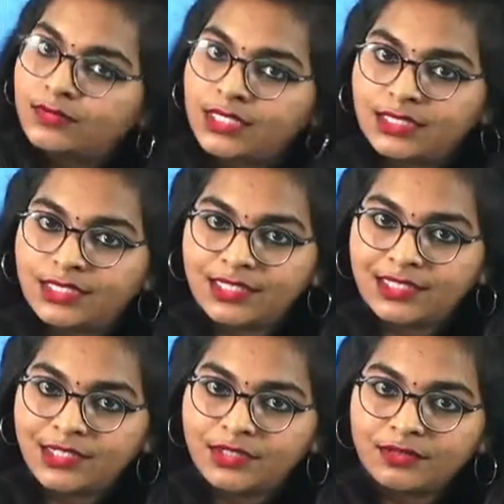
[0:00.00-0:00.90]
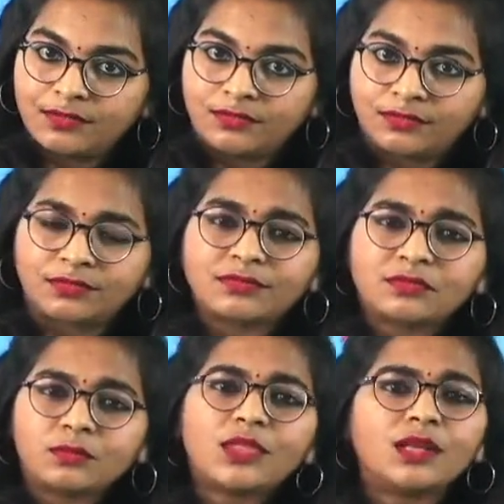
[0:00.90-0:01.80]
Is this clear?
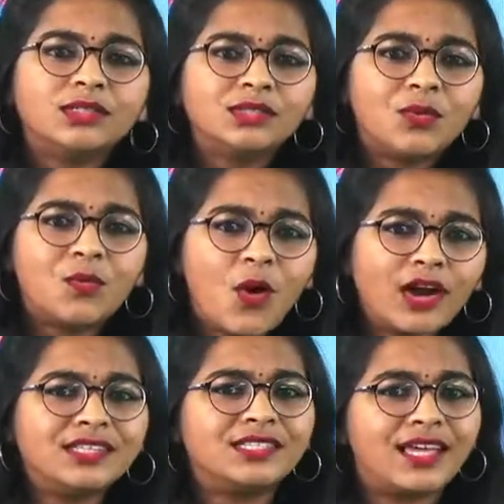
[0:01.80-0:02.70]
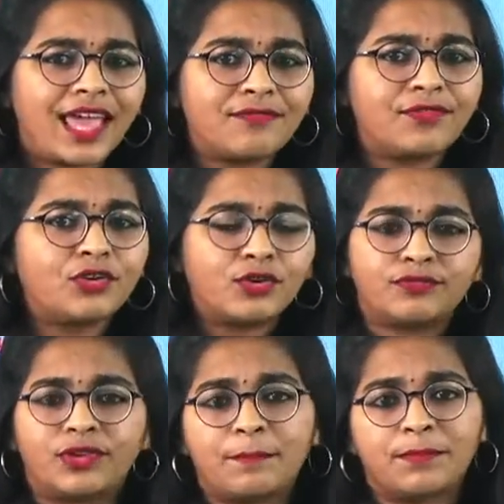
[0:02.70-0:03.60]
So what is the effect of
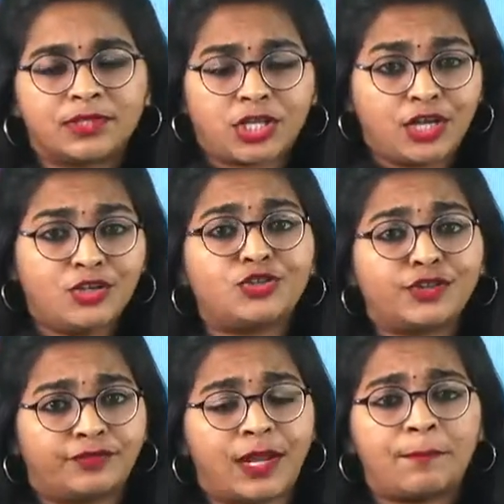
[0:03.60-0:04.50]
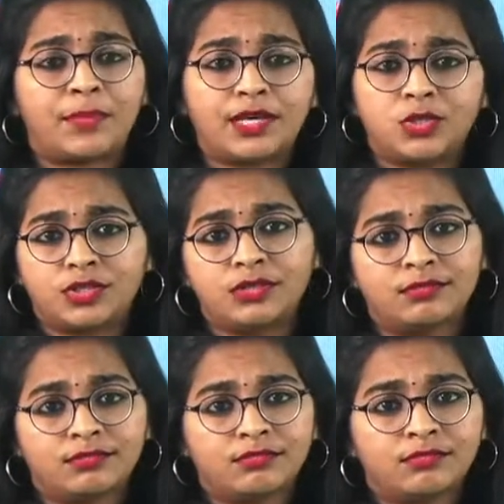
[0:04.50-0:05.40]
change of temperature?
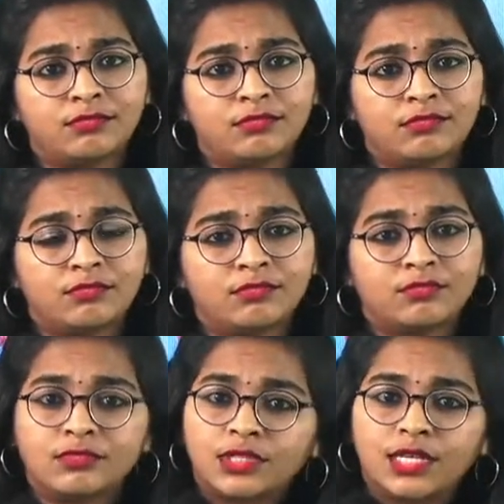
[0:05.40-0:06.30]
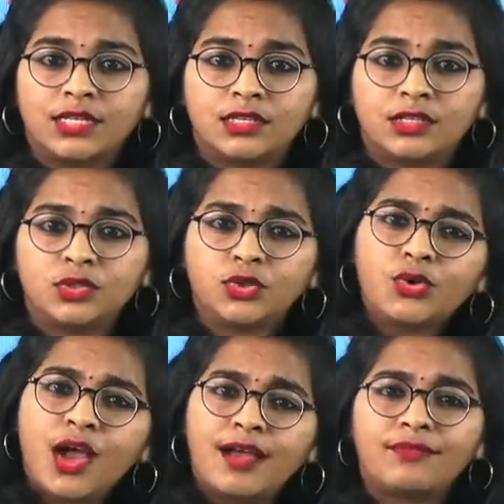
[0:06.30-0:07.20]
Right? Do you
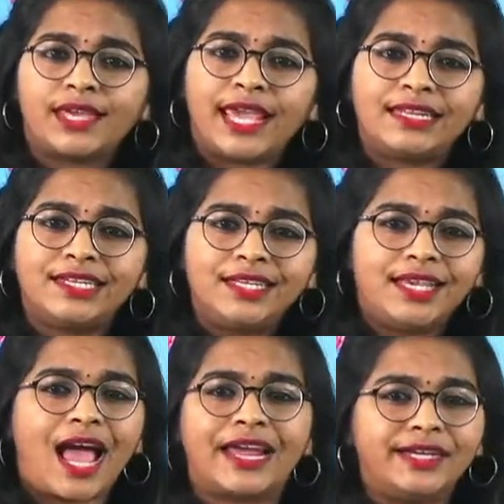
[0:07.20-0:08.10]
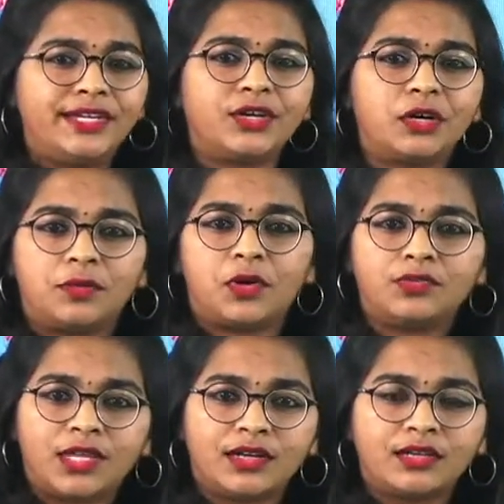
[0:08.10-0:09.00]
have any idea about
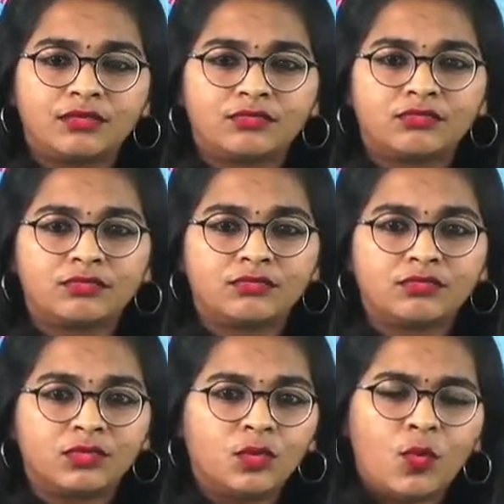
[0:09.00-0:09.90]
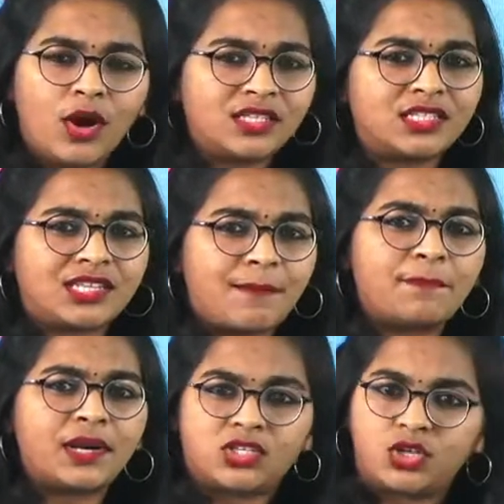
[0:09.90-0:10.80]
that? What is
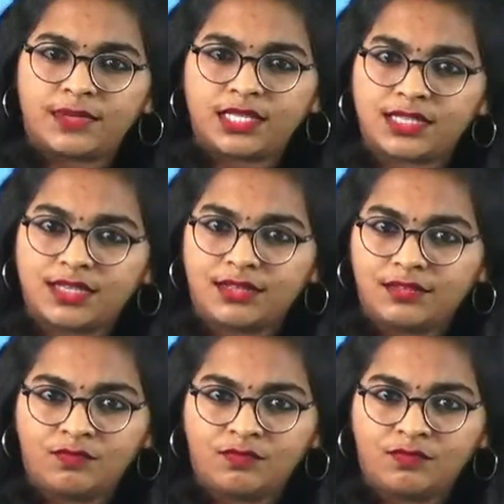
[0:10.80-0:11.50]
temperature basically?